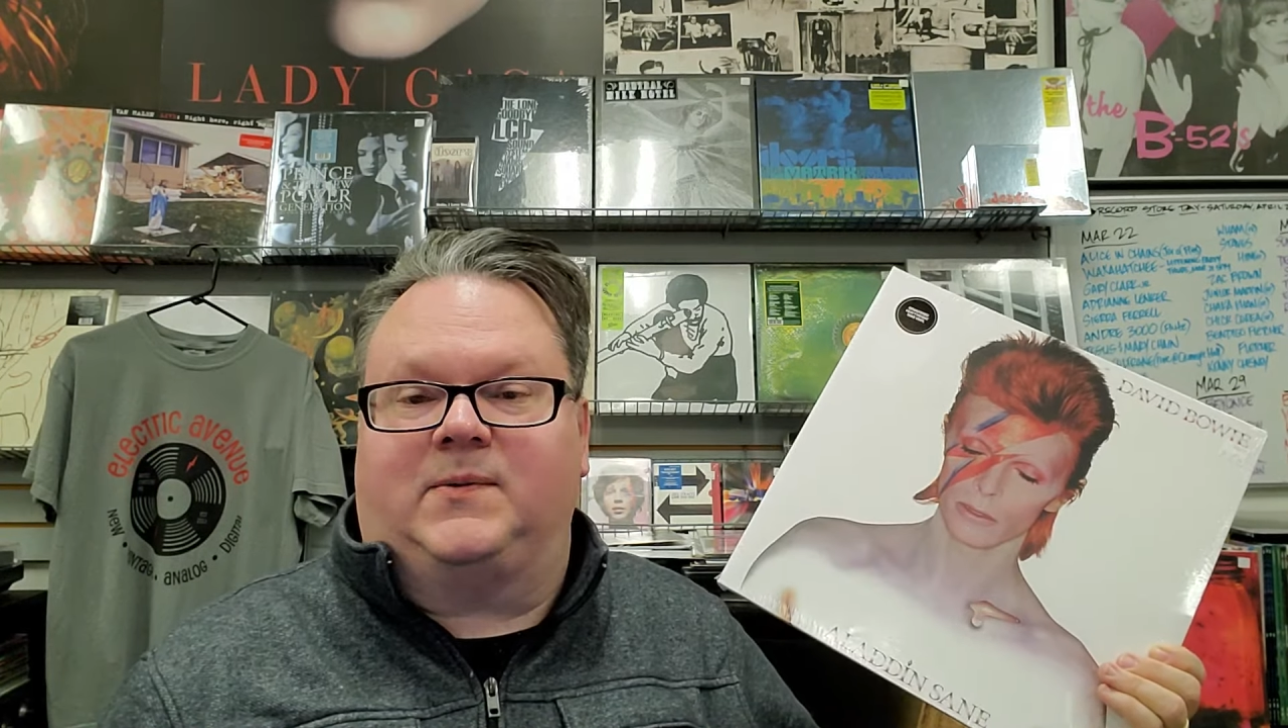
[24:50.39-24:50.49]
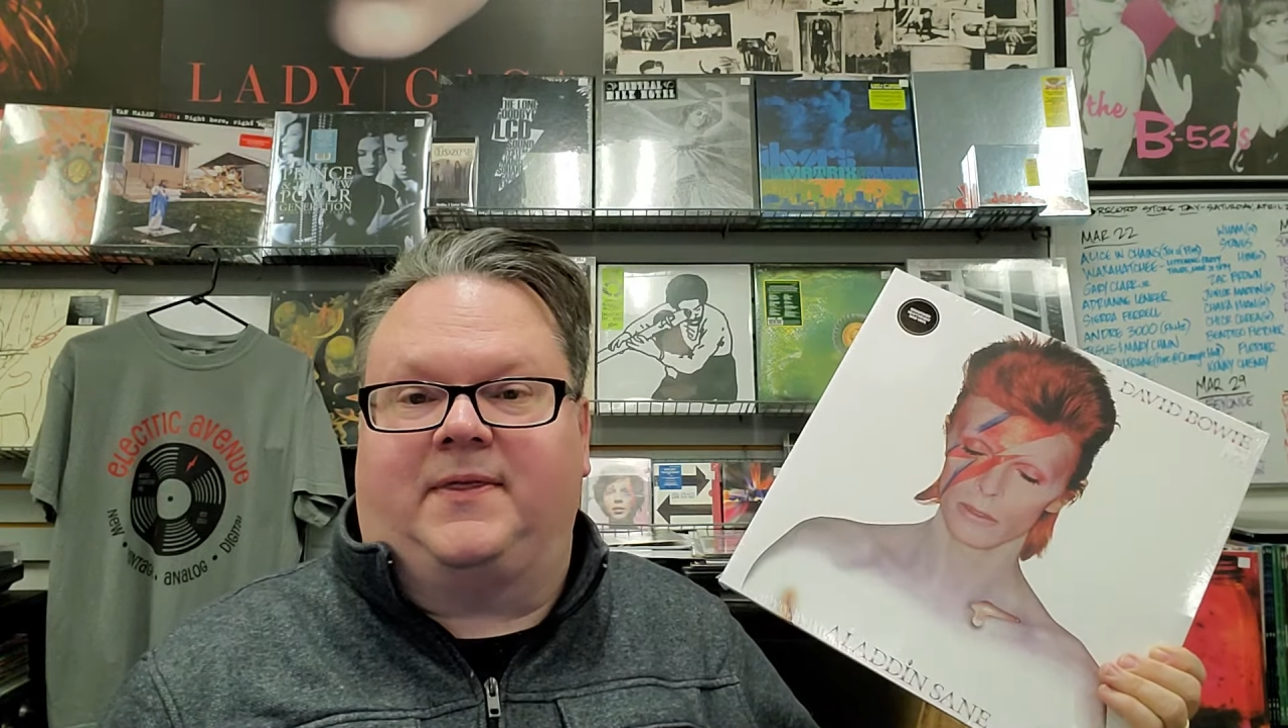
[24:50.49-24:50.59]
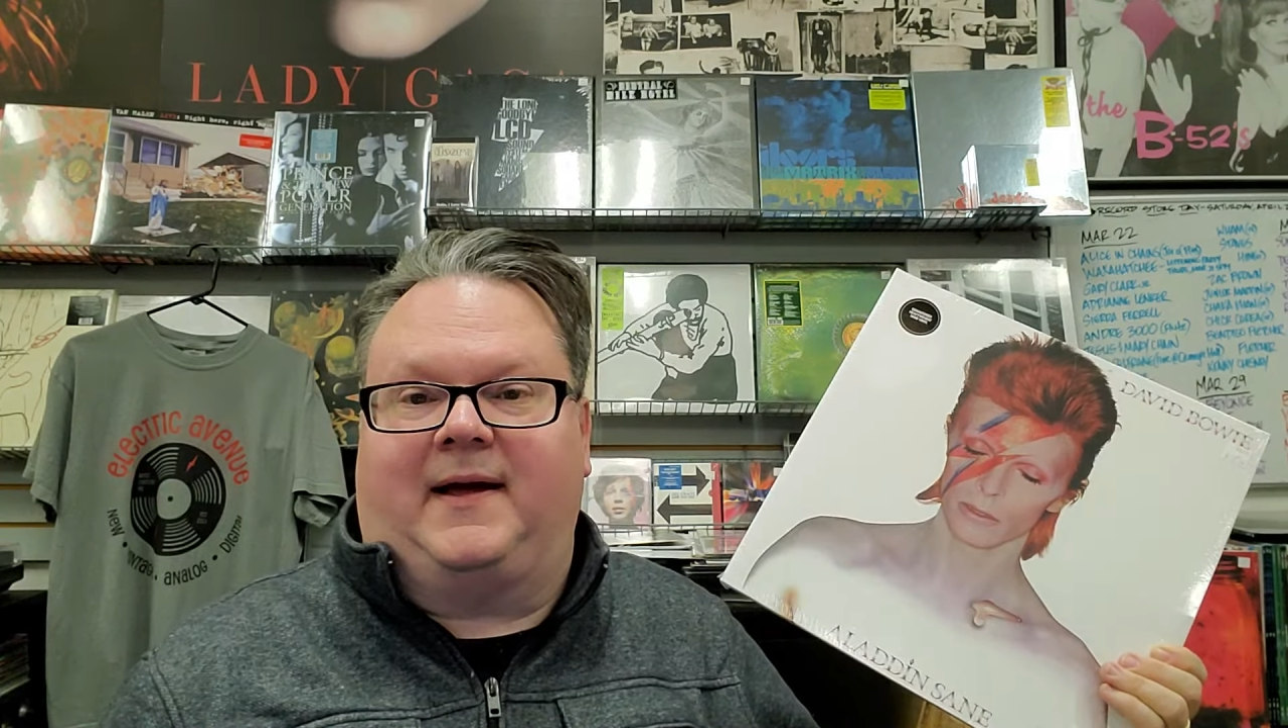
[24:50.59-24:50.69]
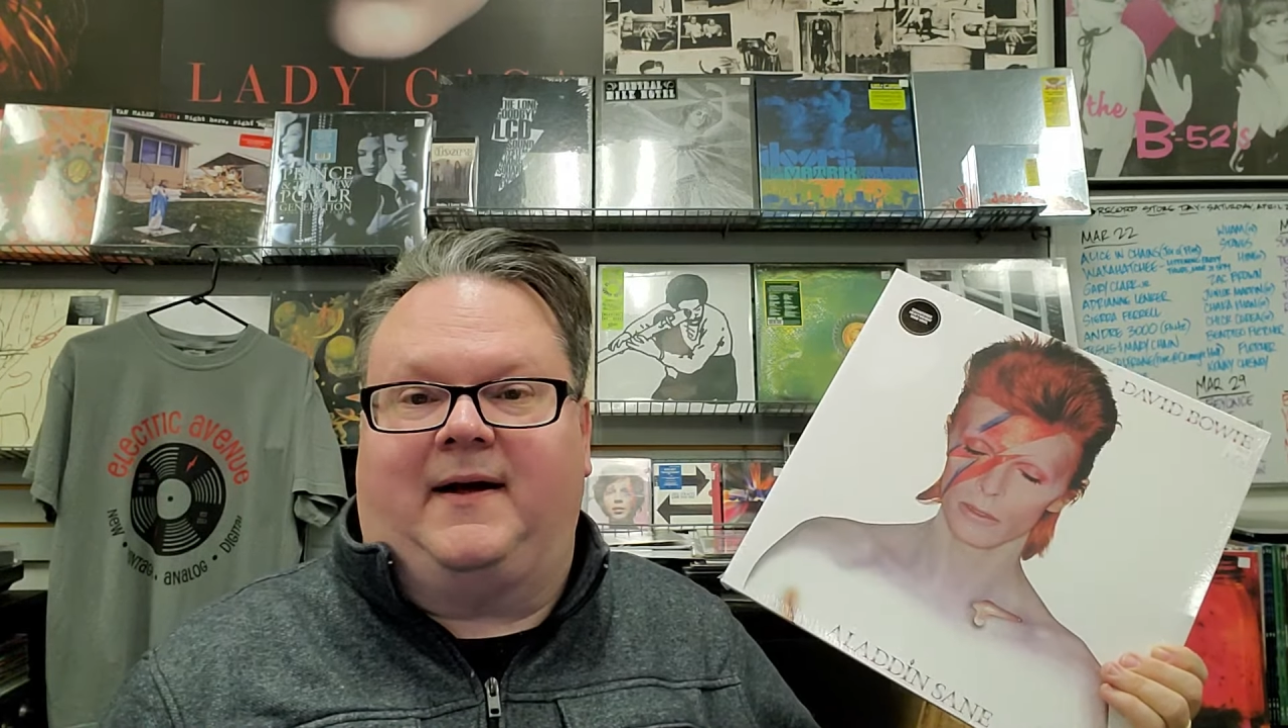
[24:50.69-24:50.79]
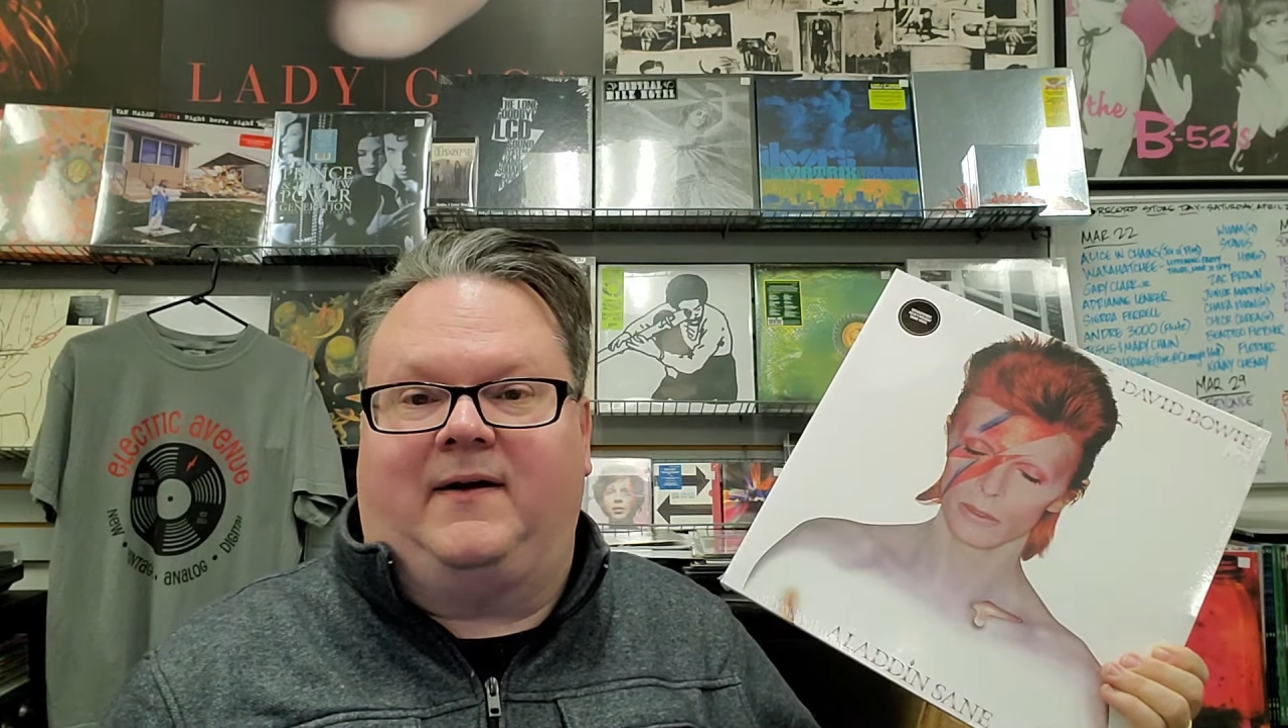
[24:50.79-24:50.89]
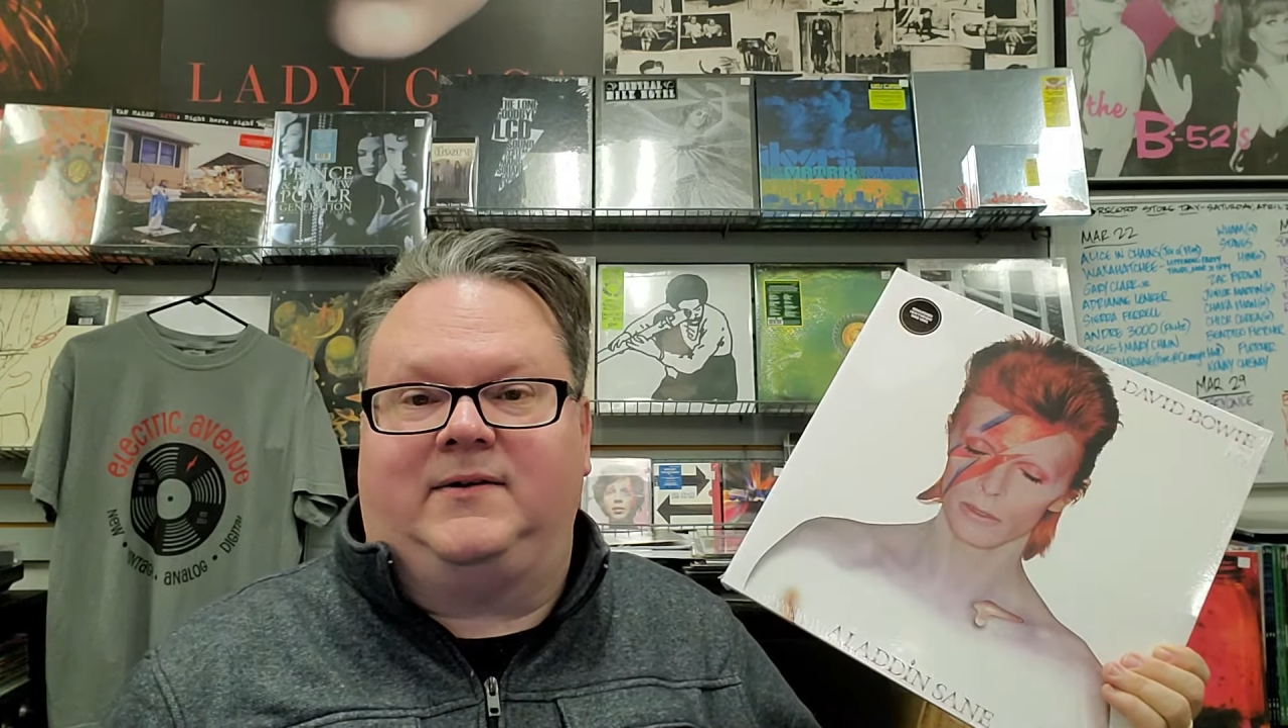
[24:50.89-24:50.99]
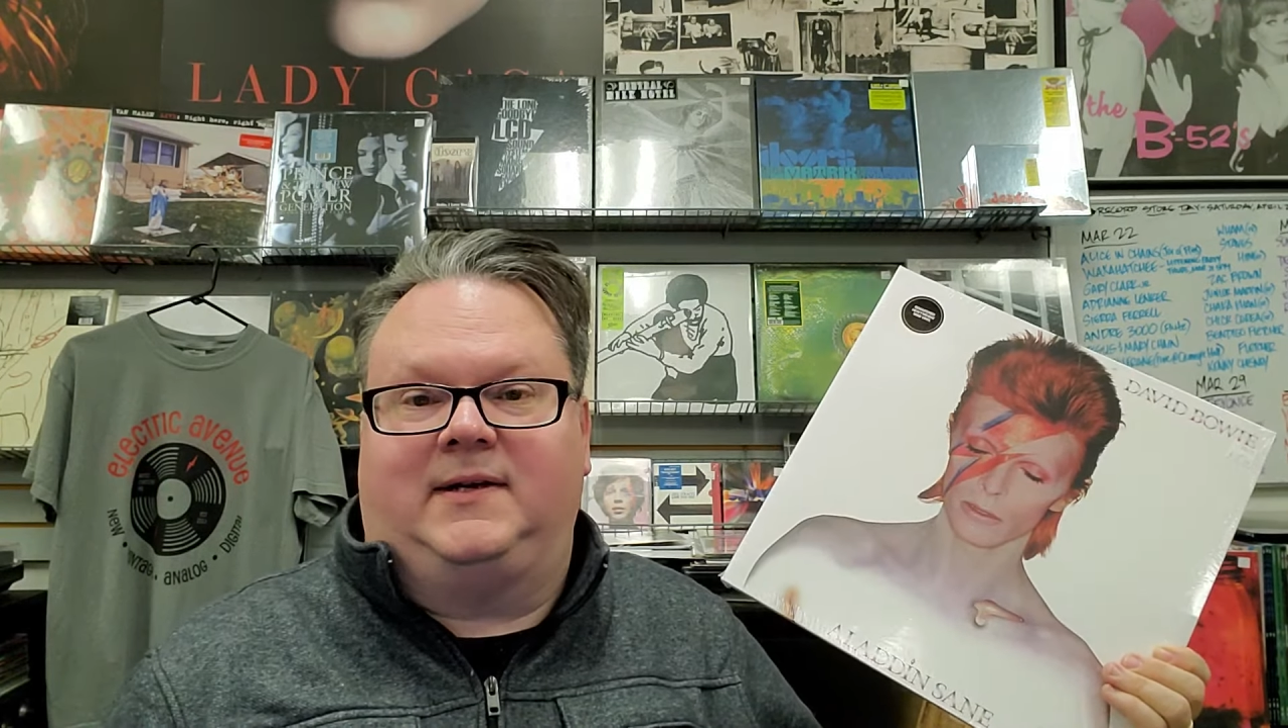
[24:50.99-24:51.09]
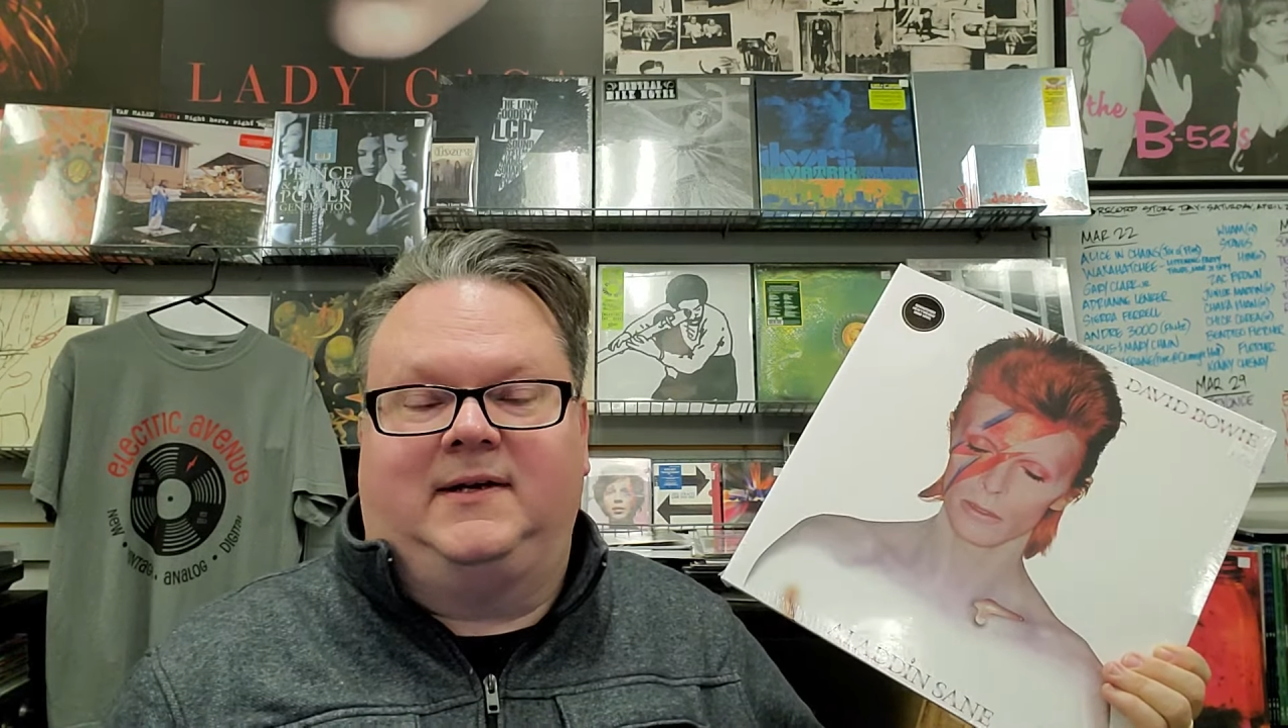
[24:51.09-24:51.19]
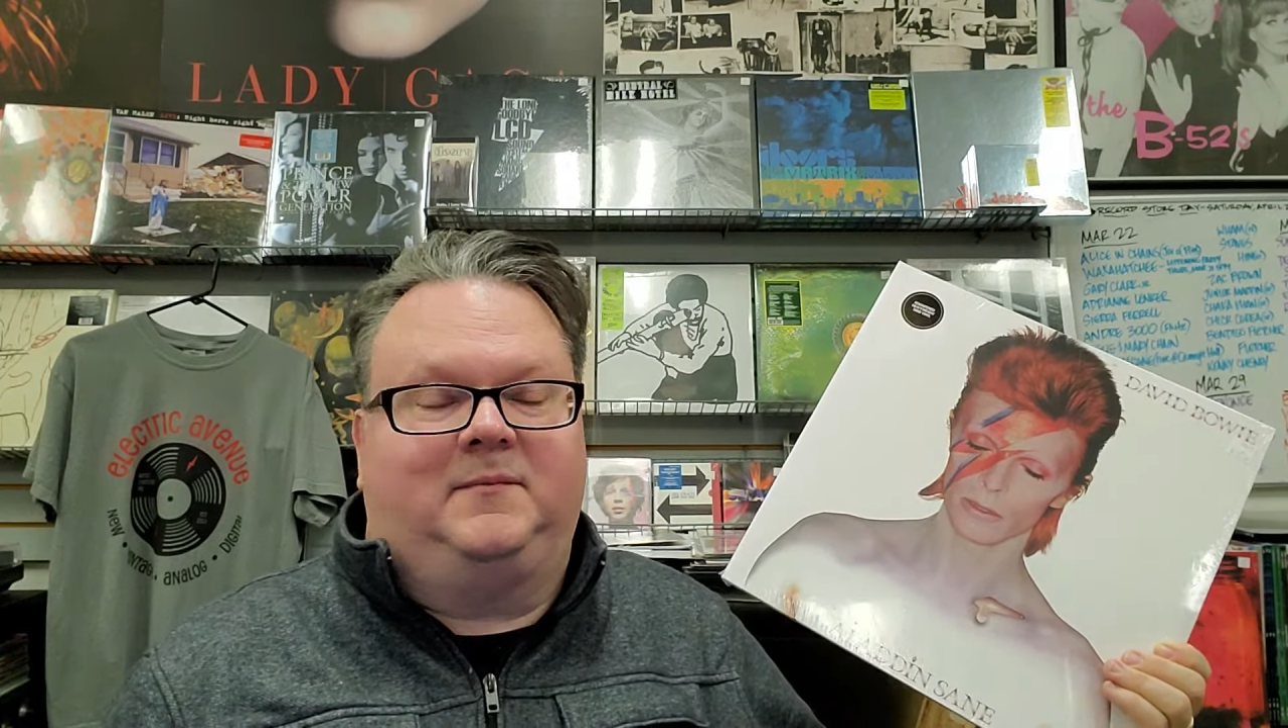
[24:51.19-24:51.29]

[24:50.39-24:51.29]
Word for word: without